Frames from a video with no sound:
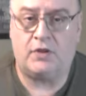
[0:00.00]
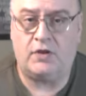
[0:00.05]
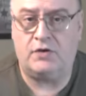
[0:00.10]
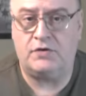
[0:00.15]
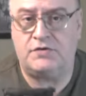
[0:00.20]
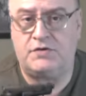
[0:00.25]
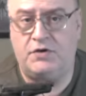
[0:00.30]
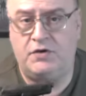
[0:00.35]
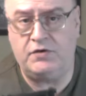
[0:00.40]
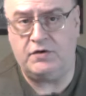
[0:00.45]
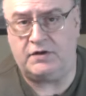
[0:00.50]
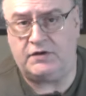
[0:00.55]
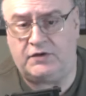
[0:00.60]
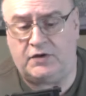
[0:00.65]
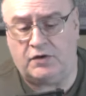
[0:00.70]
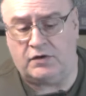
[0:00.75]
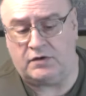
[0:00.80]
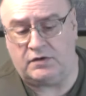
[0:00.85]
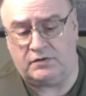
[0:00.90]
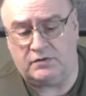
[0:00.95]
those of you that
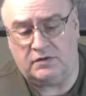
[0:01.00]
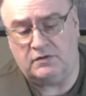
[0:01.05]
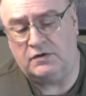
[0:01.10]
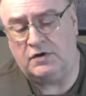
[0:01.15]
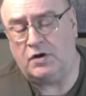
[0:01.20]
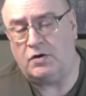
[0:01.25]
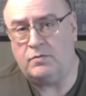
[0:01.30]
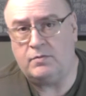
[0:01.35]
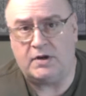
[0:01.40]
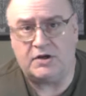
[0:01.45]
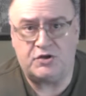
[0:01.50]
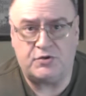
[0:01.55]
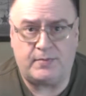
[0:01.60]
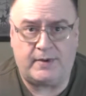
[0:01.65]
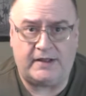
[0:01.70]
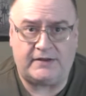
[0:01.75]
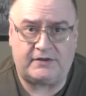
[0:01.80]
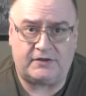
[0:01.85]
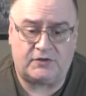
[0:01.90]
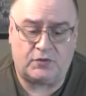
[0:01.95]
don't know much
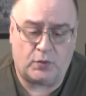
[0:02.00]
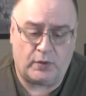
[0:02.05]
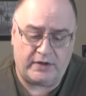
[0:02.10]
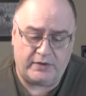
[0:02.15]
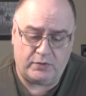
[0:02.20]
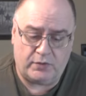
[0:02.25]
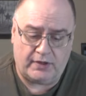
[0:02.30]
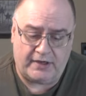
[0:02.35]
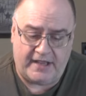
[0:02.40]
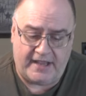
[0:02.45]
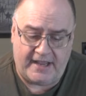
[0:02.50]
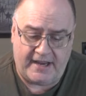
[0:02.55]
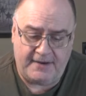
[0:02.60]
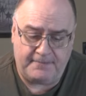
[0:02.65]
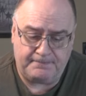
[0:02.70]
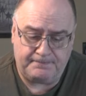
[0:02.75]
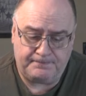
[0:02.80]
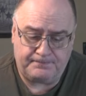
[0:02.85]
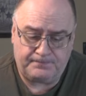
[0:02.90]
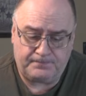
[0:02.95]
about the
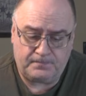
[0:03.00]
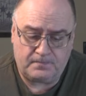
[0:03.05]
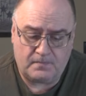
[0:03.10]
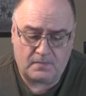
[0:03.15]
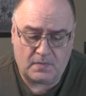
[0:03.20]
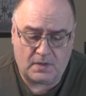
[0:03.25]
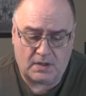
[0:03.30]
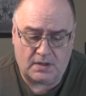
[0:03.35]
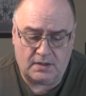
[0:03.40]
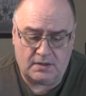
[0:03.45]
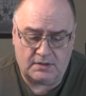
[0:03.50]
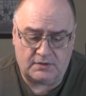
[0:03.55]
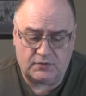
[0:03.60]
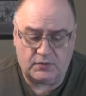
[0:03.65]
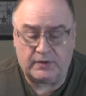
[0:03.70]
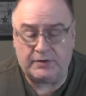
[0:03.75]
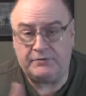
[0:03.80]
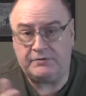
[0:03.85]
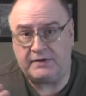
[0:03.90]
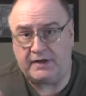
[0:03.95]
21A, the
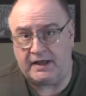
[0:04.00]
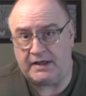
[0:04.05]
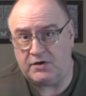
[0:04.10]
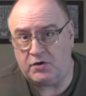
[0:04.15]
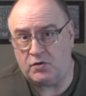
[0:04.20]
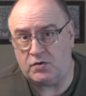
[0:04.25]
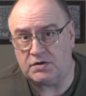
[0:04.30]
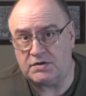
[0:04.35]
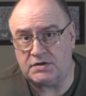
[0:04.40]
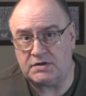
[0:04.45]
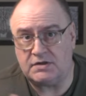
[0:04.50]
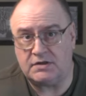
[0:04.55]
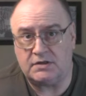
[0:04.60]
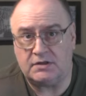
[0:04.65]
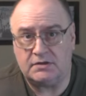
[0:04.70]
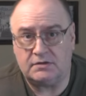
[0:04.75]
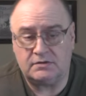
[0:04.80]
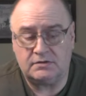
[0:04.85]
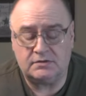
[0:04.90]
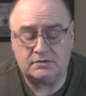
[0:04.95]
21A, of course, is
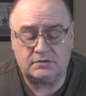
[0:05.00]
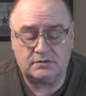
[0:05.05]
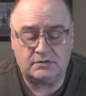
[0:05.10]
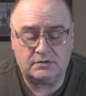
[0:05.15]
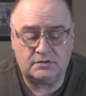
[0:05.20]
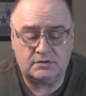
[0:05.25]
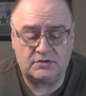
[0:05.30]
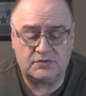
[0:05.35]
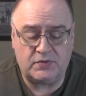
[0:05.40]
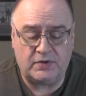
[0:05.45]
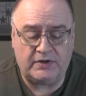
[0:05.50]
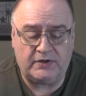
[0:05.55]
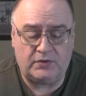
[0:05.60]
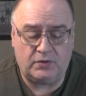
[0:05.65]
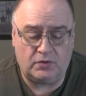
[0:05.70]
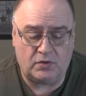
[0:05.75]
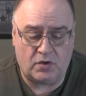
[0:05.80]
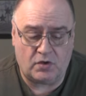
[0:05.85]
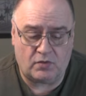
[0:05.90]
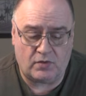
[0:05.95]
a
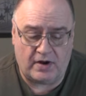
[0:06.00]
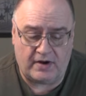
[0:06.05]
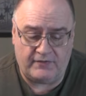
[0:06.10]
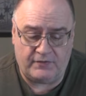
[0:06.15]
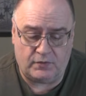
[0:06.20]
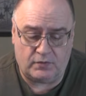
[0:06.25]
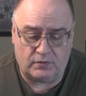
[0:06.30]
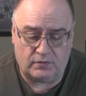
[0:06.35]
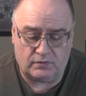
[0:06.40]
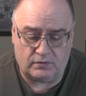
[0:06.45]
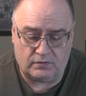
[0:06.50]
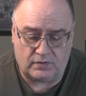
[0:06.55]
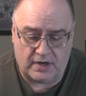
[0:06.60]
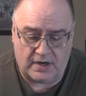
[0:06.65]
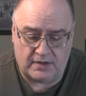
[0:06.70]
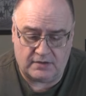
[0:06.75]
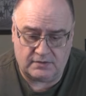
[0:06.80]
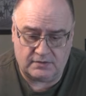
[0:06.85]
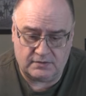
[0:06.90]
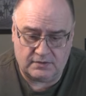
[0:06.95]
22 long rifle
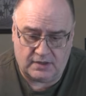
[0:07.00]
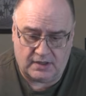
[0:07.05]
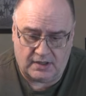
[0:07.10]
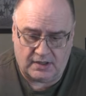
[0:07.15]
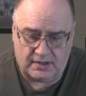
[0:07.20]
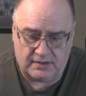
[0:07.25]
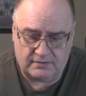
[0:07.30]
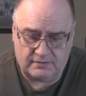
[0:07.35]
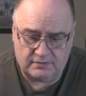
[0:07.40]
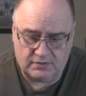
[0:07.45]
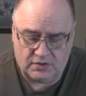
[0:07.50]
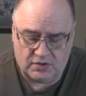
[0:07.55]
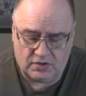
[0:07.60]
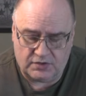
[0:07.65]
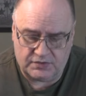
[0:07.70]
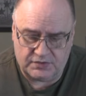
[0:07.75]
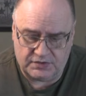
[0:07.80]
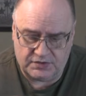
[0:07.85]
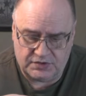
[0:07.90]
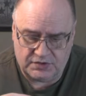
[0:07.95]
round uh,
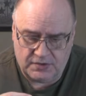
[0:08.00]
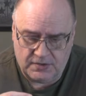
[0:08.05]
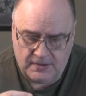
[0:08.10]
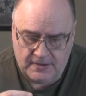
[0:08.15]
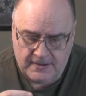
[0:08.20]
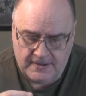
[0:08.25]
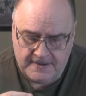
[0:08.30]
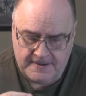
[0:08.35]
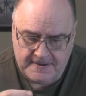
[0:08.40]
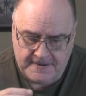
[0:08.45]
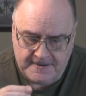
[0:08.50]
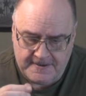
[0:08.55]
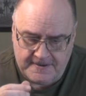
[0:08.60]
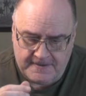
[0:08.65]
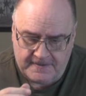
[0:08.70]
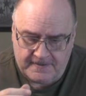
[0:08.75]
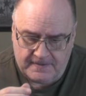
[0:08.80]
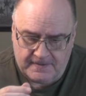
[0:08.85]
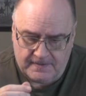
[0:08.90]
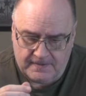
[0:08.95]
cartridge.
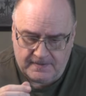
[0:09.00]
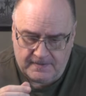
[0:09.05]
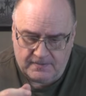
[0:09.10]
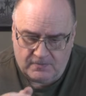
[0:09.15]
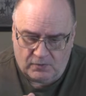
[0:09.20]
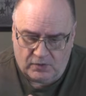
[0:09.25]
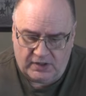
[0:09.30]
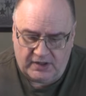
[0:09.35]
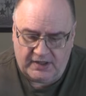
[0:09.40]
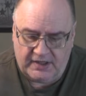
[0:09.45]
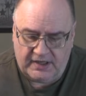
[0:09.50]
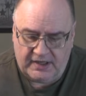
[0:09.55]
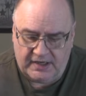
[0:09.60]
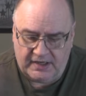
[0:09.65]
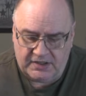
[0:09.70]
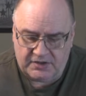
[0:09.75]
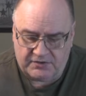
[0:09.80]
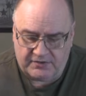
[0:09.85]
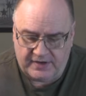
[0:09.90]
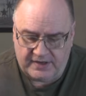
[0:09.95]
One of the
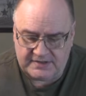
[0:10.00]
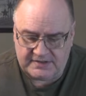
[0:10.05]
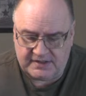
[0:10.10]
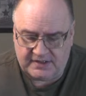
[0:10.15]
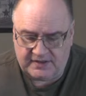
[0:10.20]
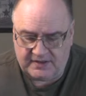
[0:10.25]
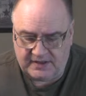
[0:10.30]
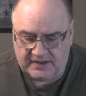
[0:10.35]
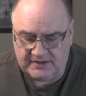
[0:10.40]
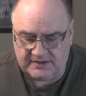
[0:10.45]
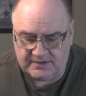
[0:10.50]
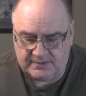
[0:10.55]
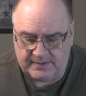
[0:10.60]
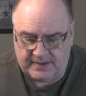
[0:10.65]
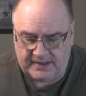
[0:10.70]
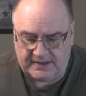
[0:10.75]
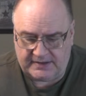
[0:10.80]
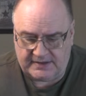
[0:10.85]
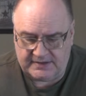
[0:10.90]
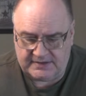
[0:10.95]
interesting things
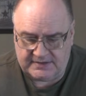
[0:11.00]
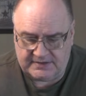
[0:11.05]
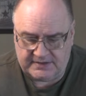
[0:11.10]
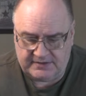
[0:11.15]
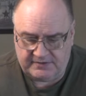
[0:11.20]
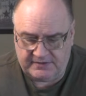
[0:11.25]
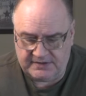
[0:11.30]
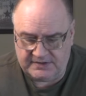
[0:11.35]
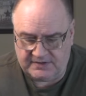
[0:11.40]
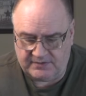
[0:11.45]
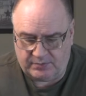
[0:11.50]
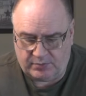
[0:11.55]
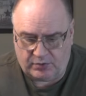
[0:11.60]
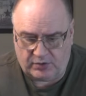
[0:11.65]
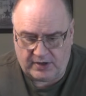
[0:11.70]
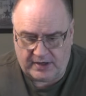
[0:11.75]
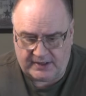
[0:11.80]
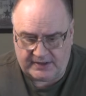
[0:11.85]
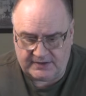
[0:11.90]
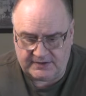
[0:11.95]
about this series of
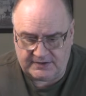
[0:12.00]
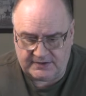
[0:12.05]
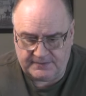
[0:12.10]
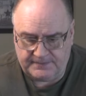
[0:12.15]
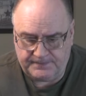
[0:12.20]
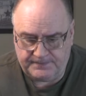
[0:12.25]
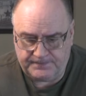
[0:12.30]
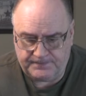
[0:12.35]
Berettas